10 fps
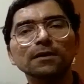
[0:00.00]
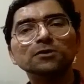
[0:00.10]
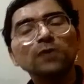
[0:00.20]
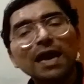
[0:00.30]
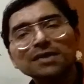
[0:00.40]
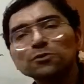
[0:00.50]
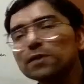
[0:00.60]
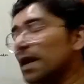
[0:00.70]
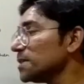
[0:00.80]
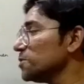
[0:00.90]
So, as
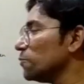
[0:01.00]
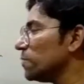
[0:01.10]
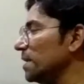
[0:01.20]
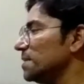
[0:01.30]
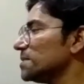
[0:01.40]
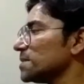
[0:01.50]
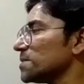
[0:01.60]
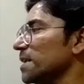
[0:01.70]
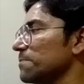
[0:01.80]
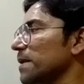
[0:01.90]
soon as you read this
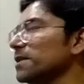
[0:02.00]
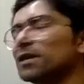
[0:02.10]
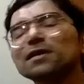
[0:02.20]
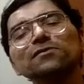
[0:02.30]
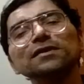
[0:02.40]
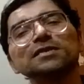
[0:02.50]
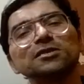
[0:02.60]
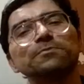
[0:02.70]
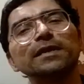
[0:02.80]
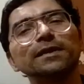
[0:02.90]
statement, young
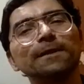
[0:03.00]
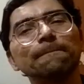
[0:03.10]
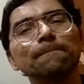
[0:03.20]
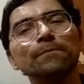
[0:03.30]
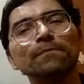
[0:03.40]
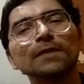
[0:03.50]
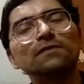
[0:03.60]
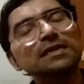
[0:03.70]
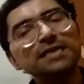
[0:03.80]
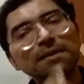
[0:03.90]
trees sprinting,
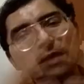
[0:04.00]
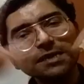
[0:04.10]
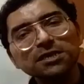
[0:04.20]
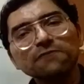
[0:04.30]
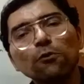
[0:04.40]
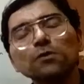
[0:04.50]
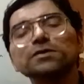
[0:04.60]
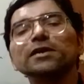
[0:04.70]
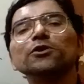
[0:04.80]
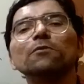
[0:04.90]
this image
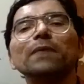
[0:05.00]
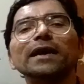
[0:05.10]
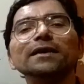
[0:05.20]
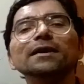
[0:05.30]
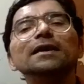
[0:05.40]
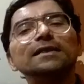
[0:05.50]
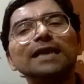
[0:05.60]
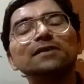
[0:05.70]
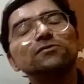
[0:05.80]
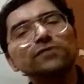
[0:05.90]
evokes in your mind
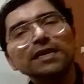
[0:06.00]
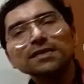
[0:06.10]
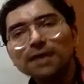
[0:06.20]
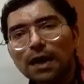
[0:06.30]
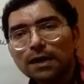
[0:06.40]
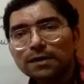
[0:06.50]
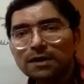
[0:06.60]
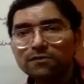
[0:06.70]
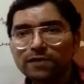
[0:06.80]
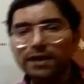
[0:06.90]
that trees
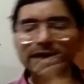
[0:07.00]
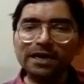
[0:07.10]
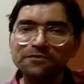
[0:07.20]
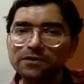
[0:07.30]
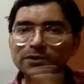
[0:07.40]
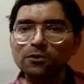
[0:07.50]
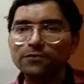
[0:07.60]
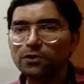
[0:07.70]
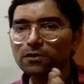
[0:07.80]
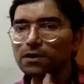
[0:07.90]
are running in front
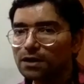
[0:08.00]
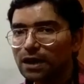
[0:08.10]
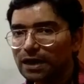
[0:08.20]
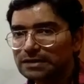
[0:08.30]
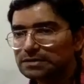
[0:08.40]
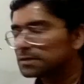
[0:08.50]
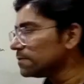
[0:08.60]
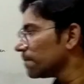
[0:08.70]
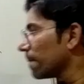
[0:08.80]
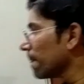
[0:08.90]
of your eyes.